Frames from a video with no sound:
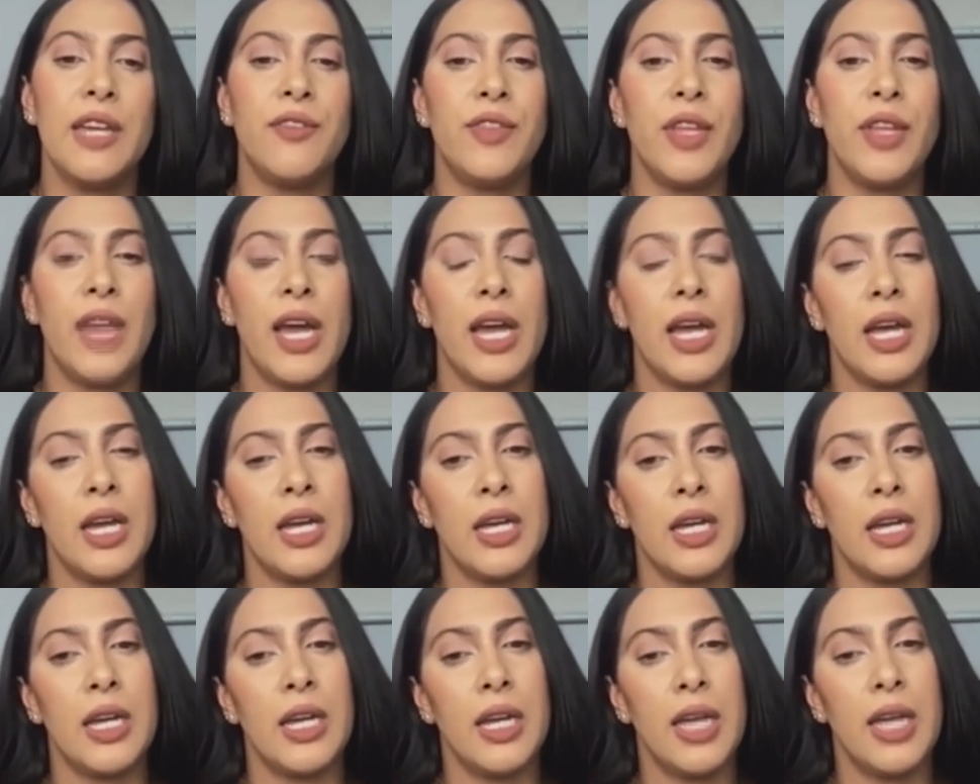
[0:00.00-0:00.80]
if they
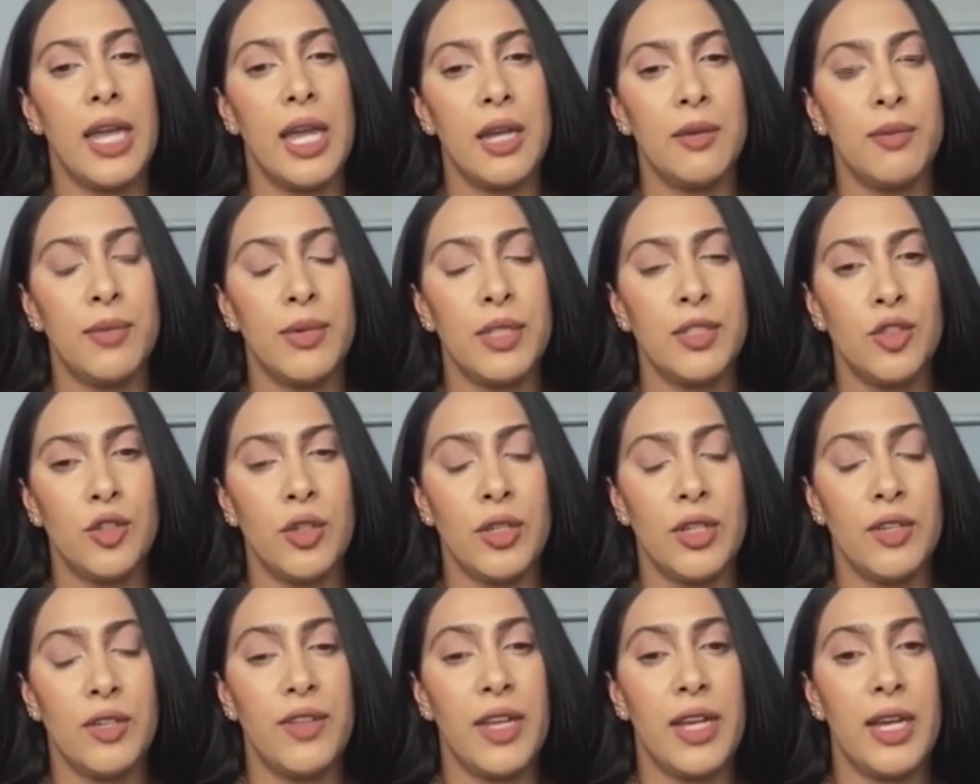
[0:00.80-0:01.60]
are able to,
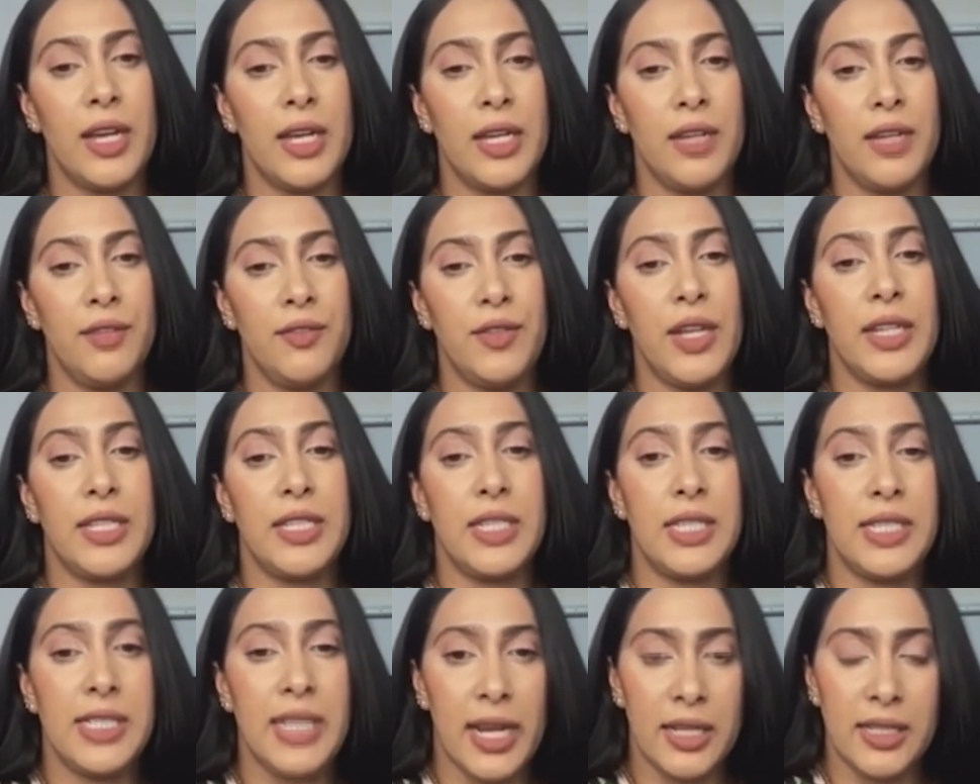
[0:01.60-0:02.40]
if they
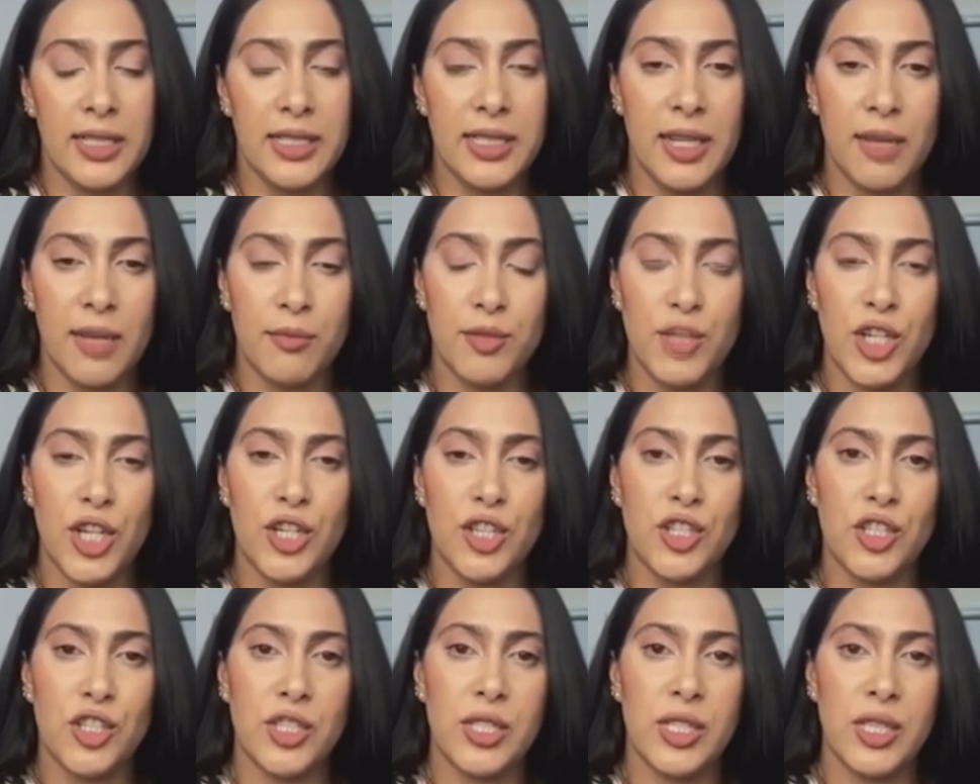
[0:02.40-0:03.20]
detect some
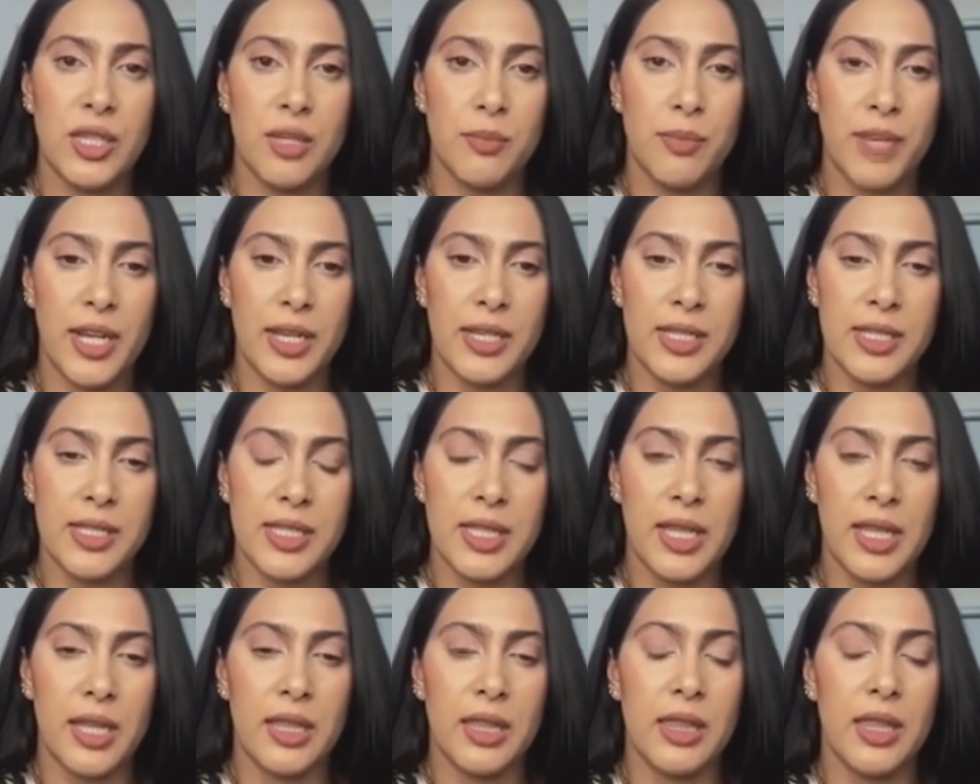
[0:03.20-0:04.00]
changes in the
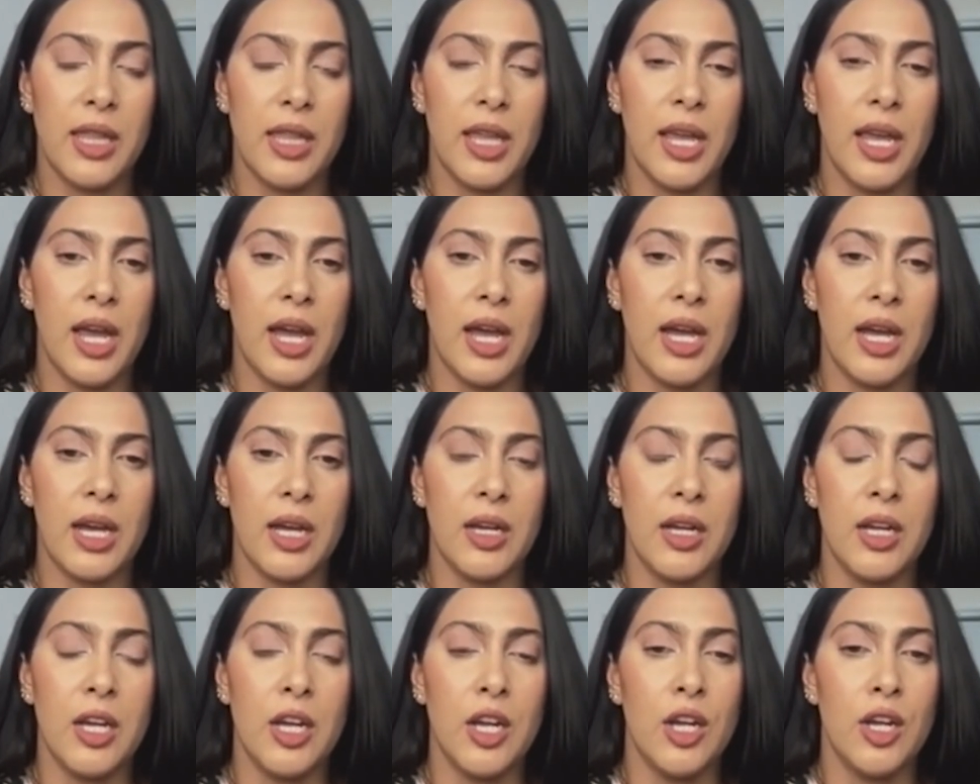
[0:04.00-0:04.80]
breast that they
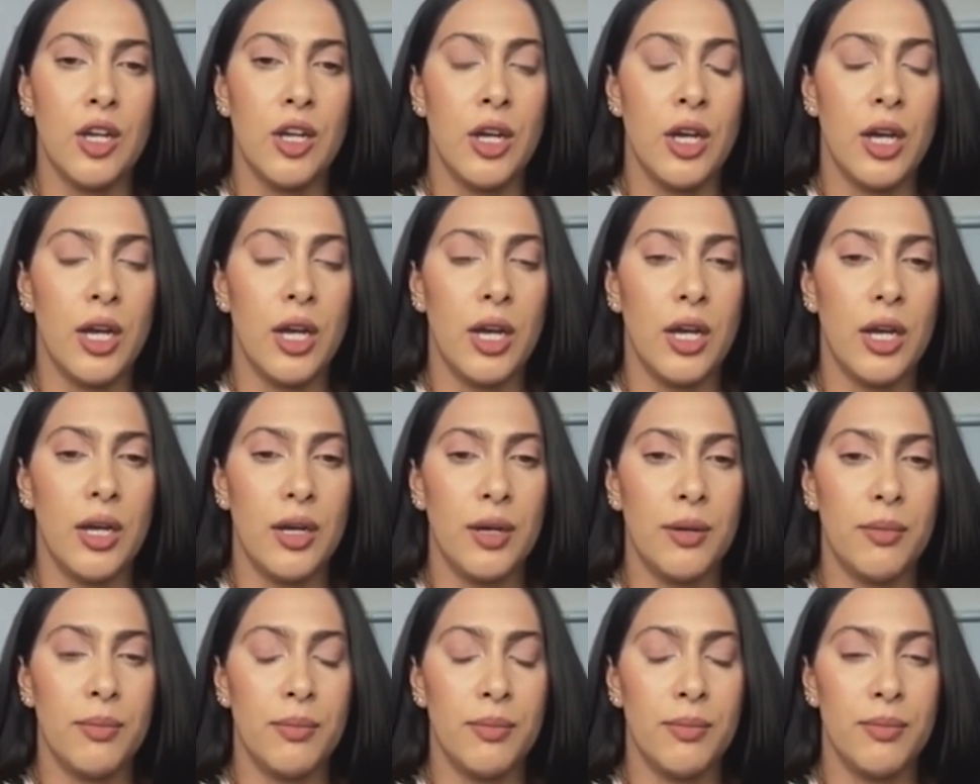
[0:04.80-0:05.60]
are
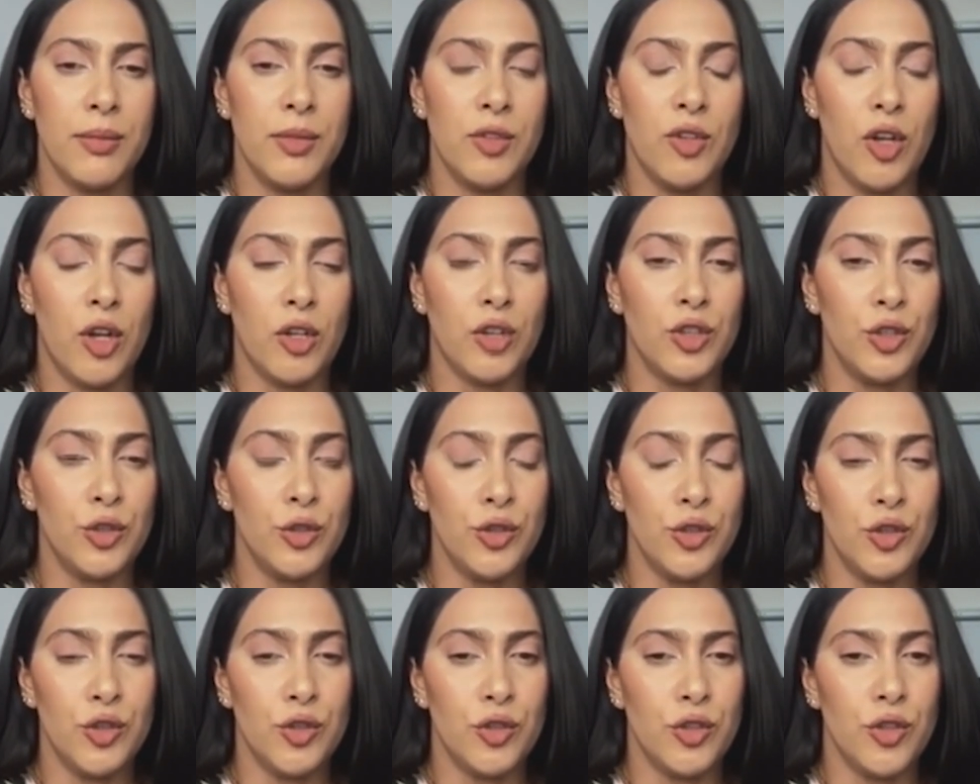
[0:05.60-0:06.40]
not
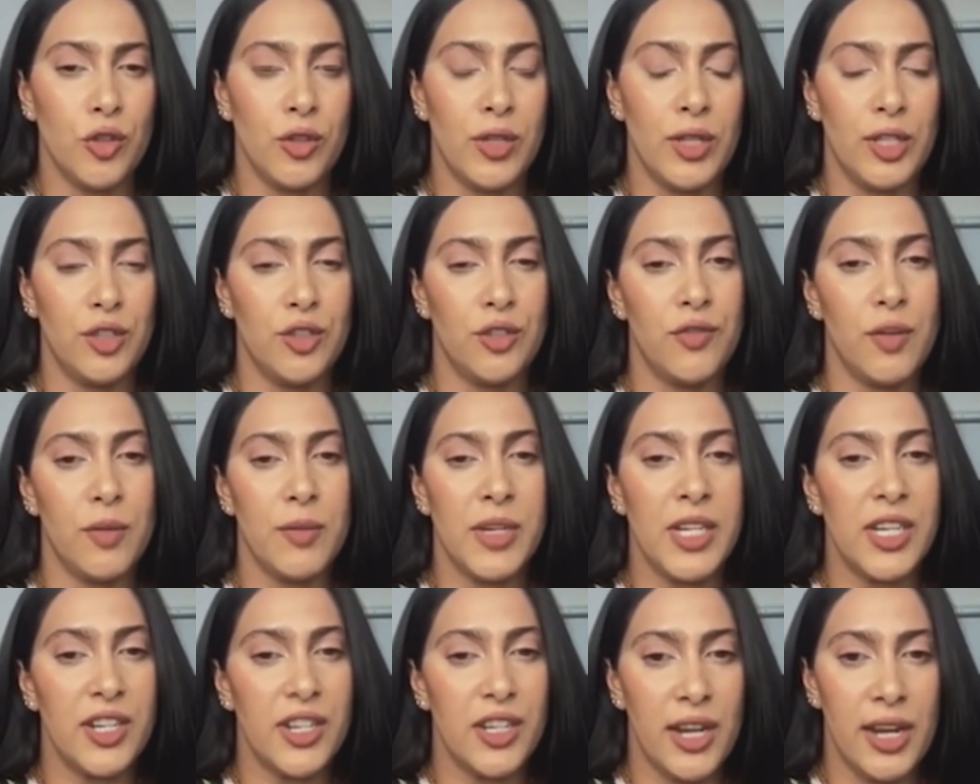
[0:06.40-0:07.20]
used to, so they should
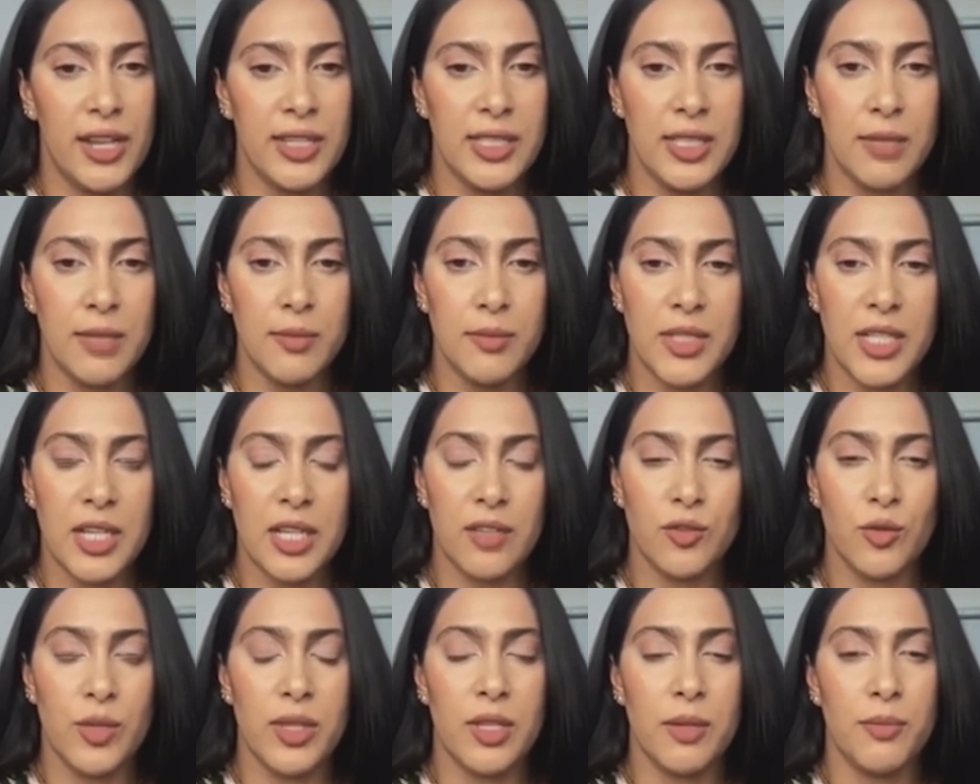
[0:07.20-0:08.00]
familiarize
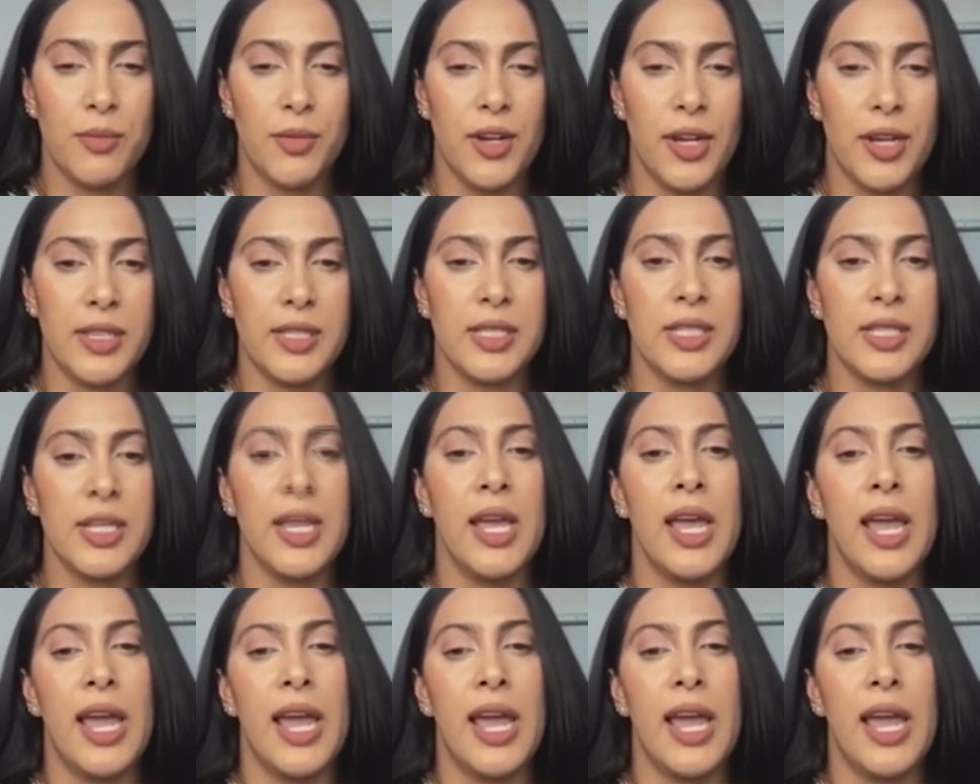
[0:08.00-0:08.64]
themselves with the breast.